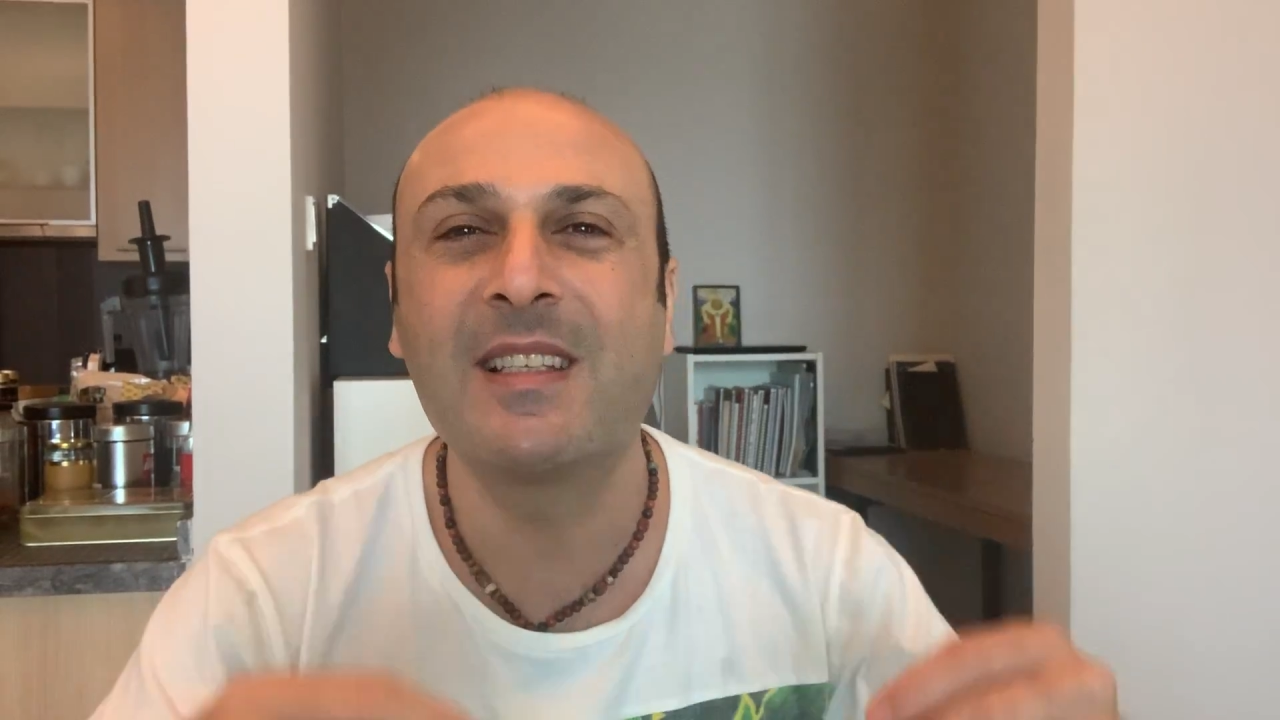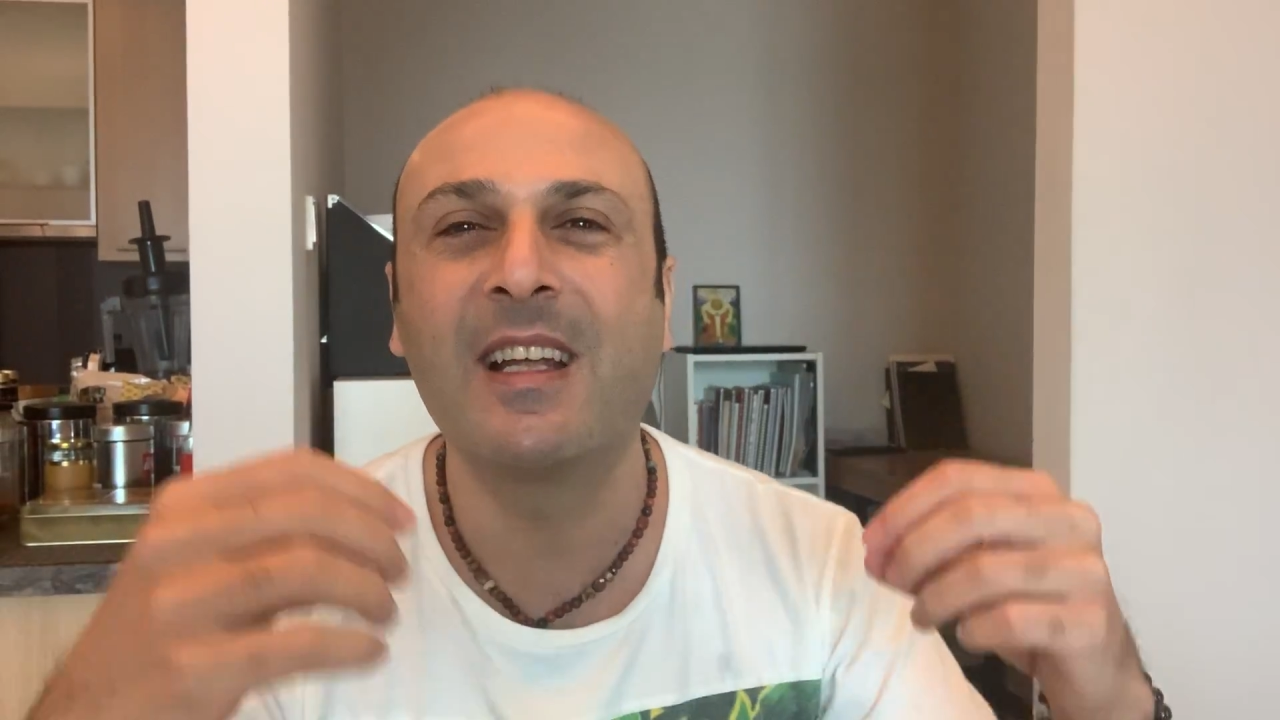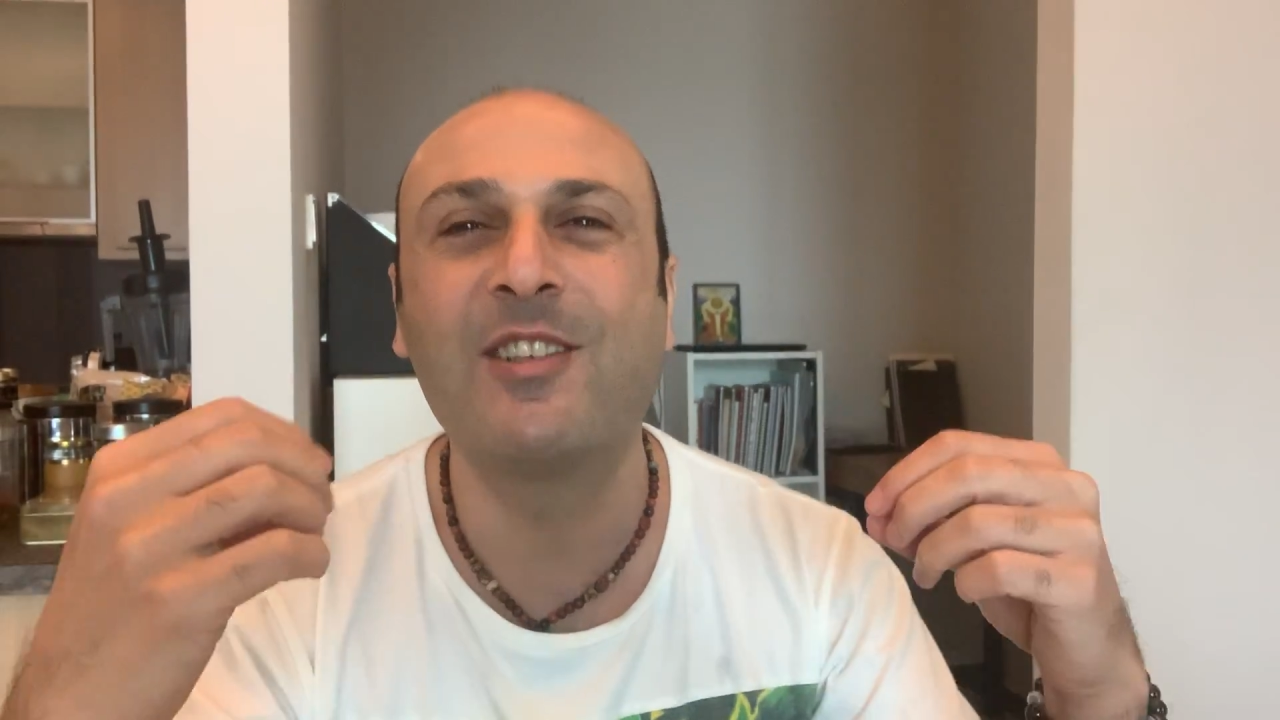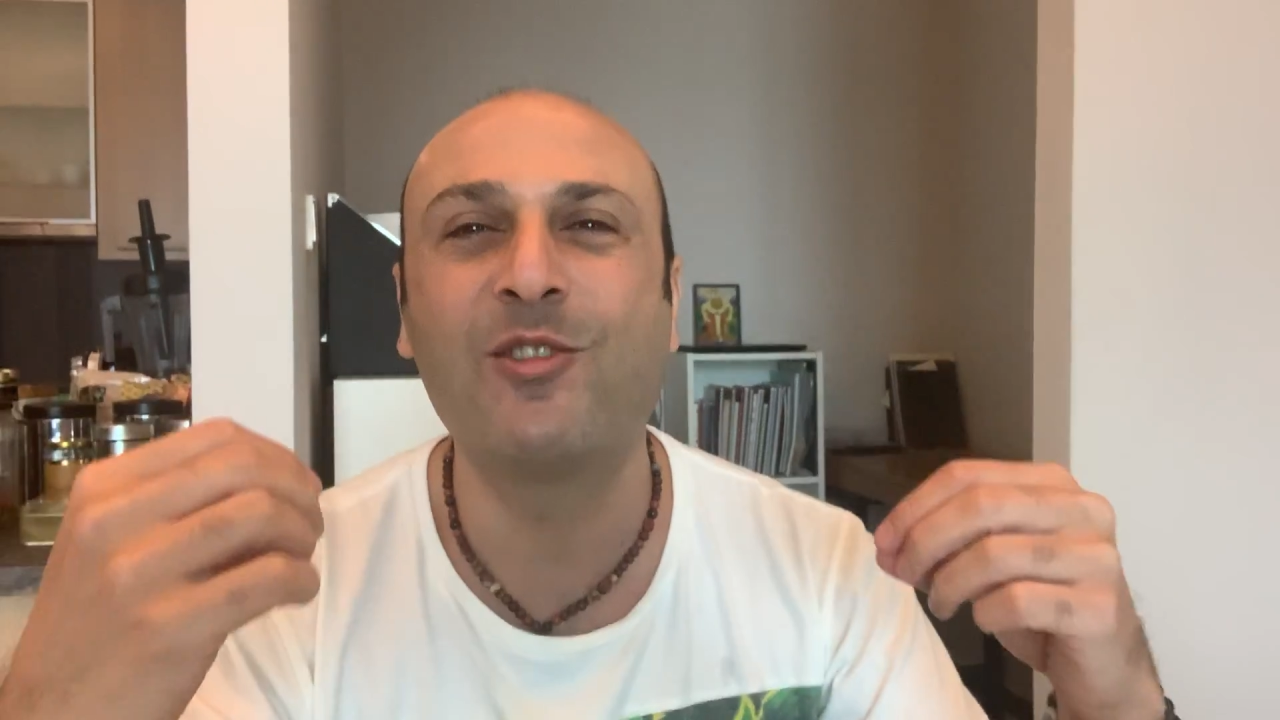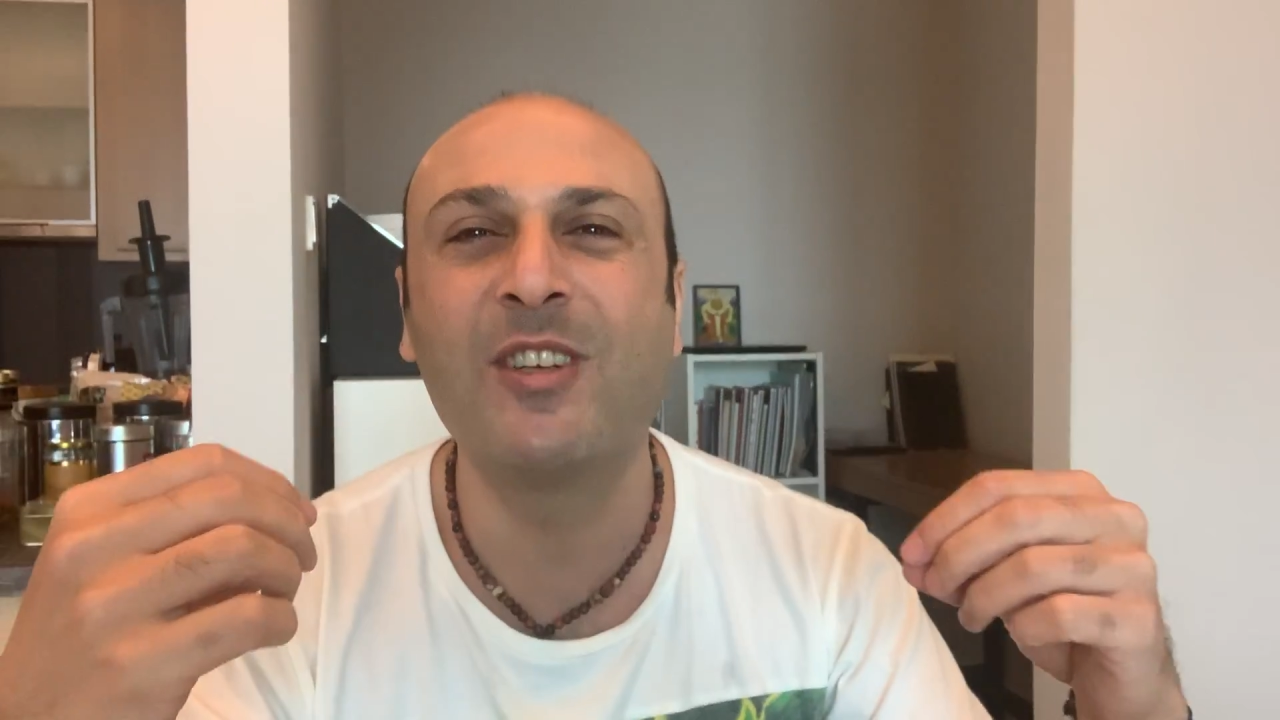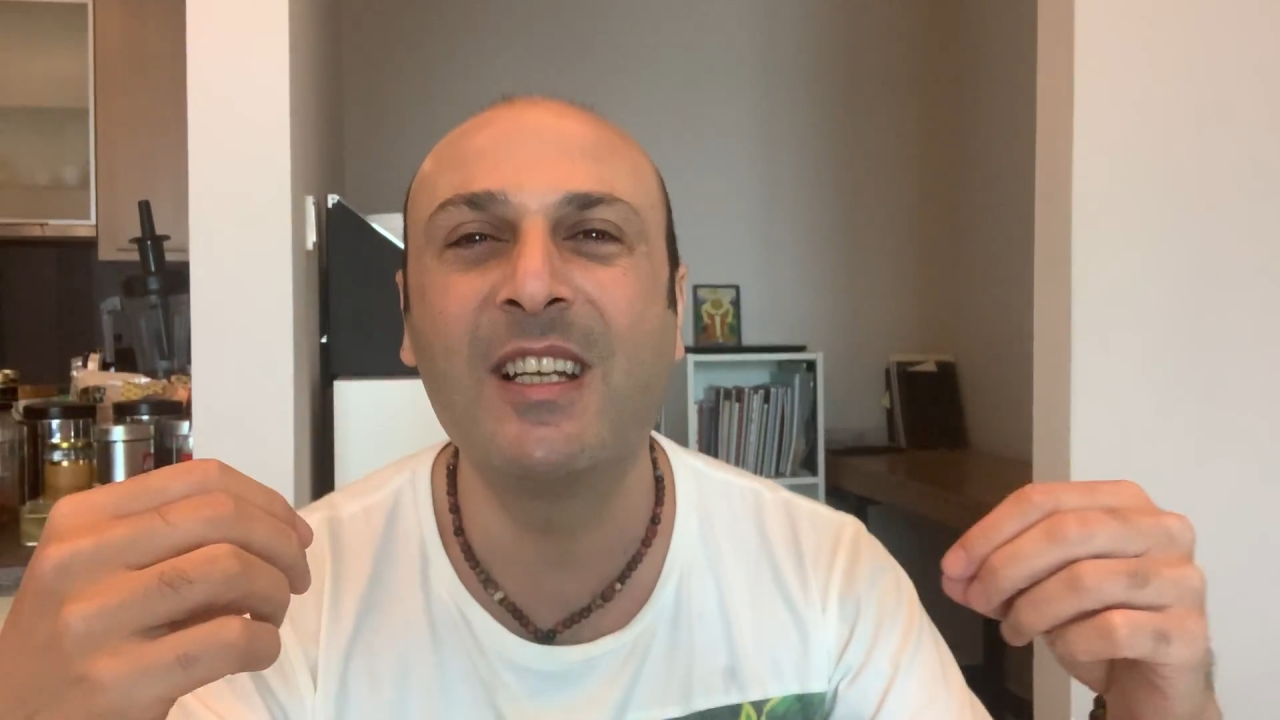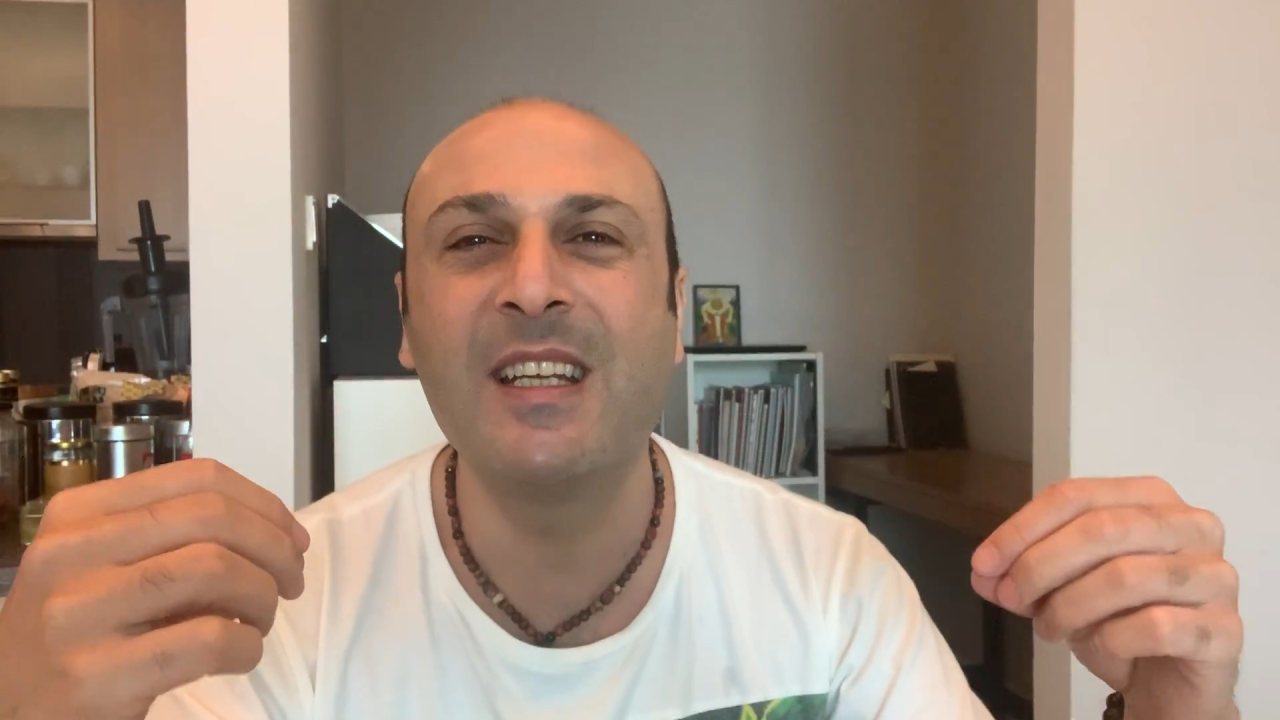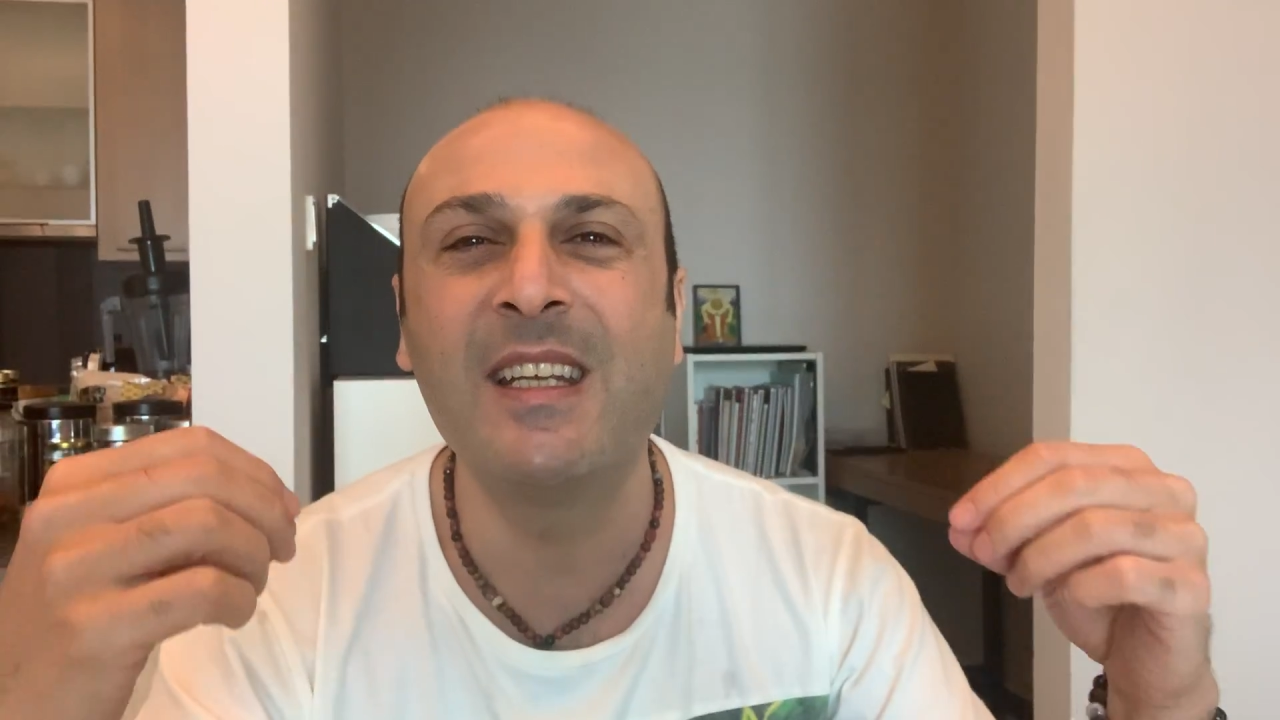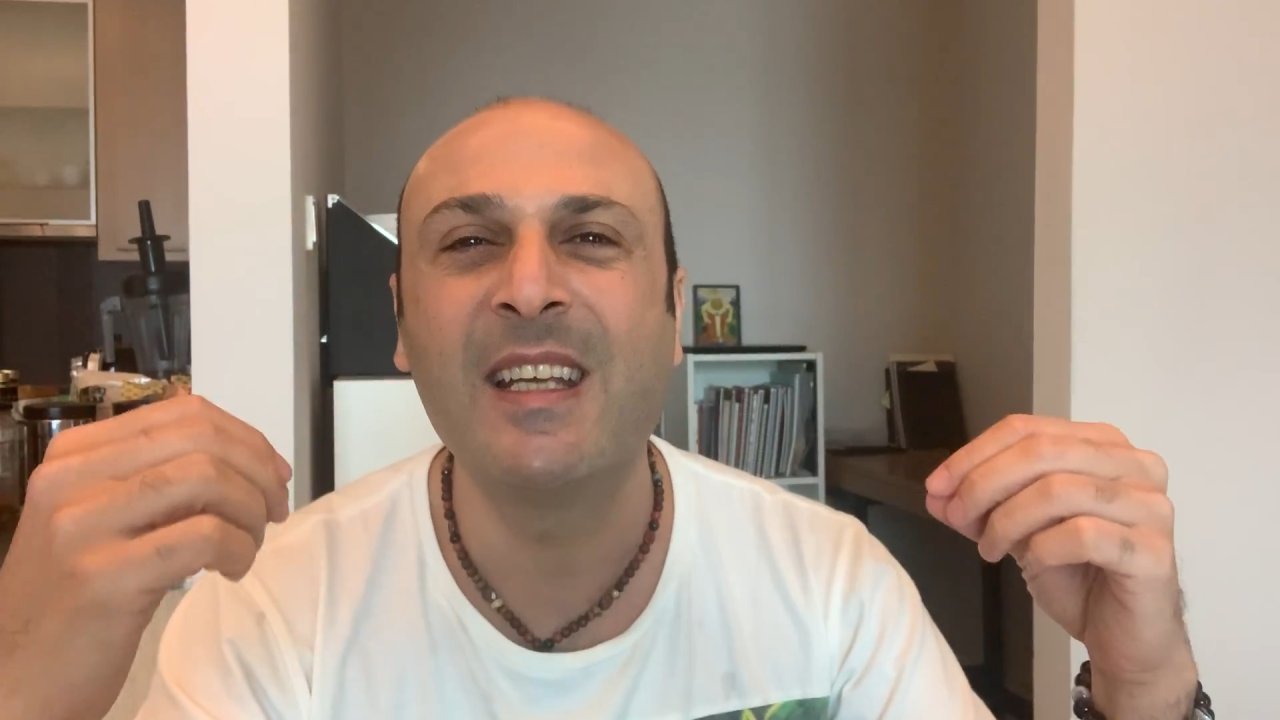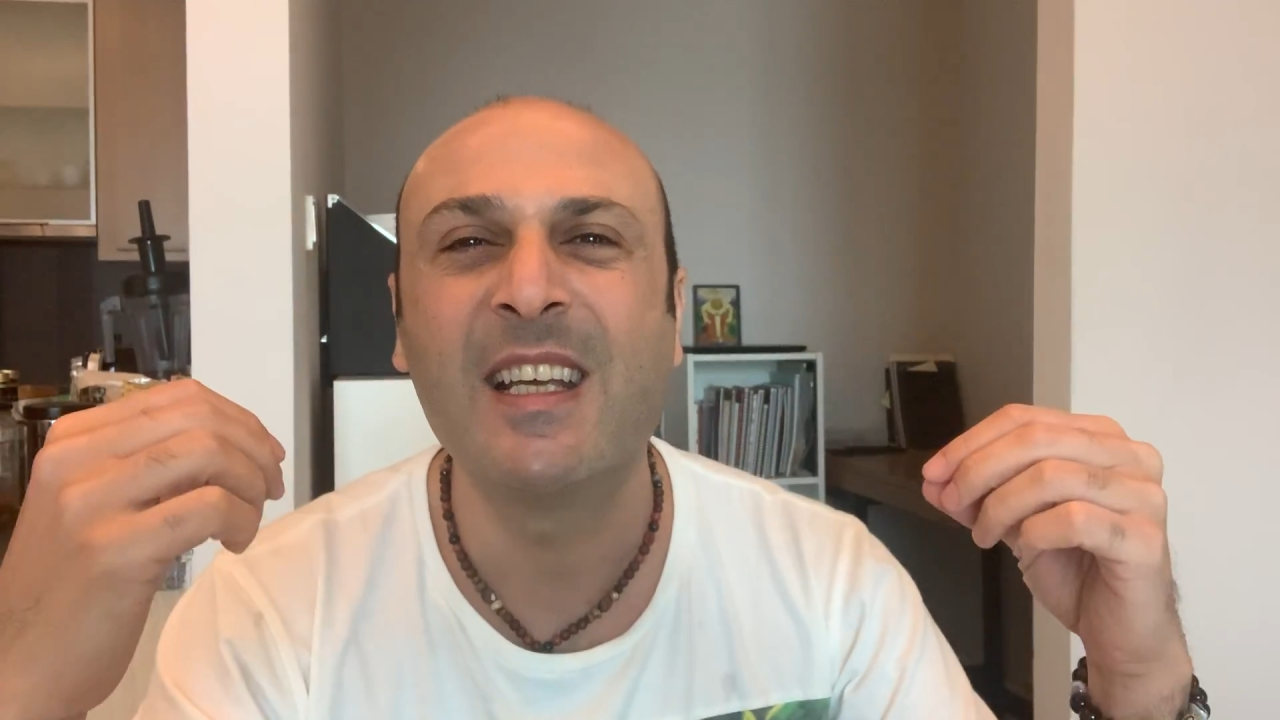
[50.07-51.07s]
that
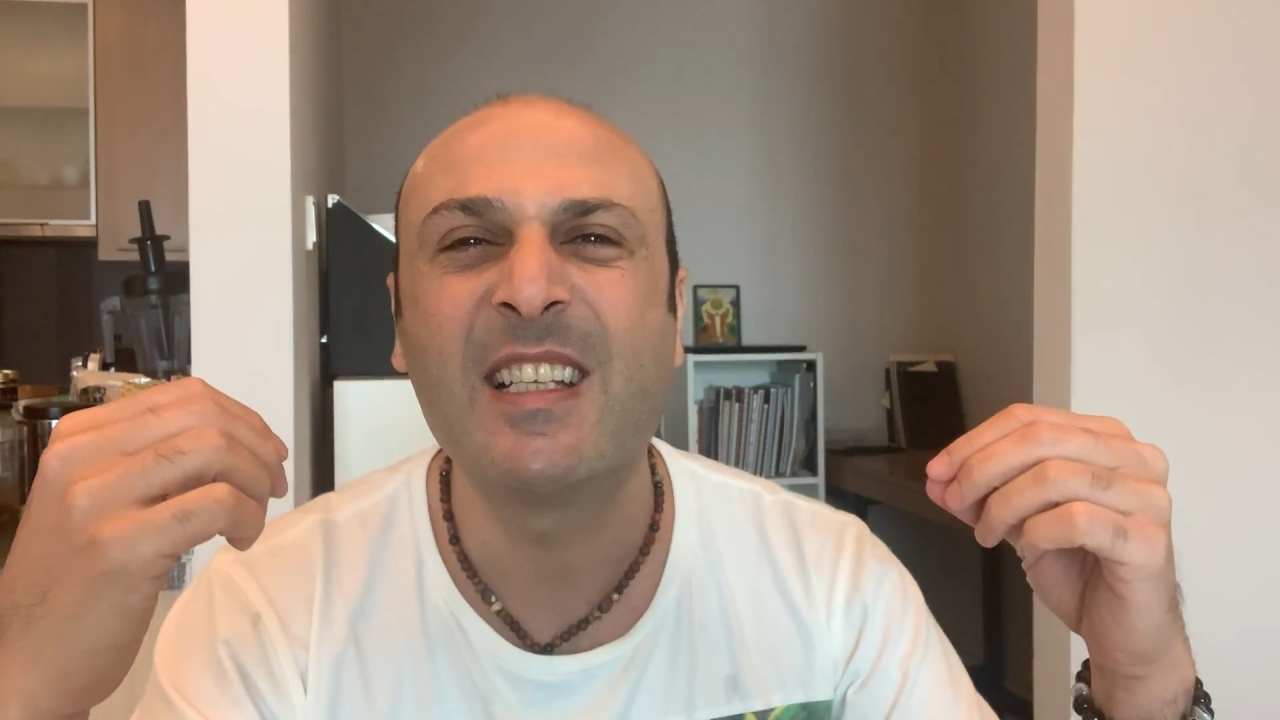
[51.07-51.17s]
really